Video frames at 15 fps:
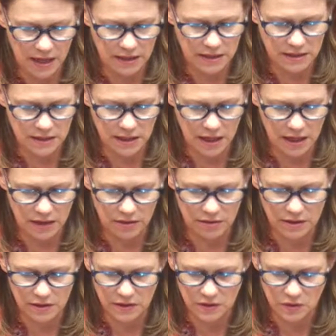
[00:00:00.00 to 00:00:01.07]
and
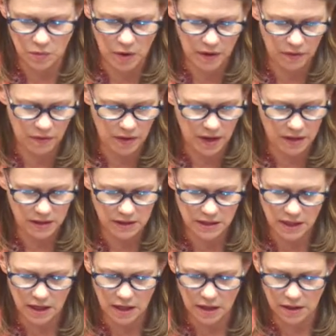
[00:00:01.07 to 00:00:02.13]
this is one
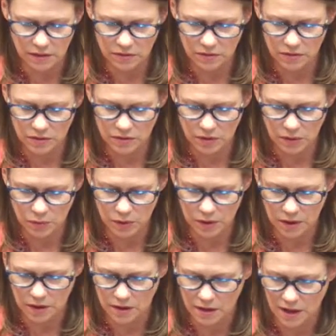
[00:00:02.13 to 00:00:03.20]
that
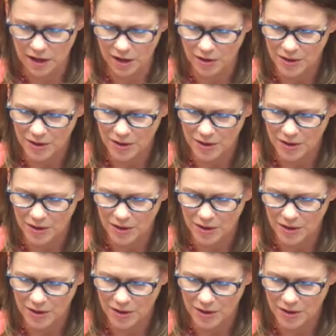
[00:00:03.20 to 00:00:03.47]
will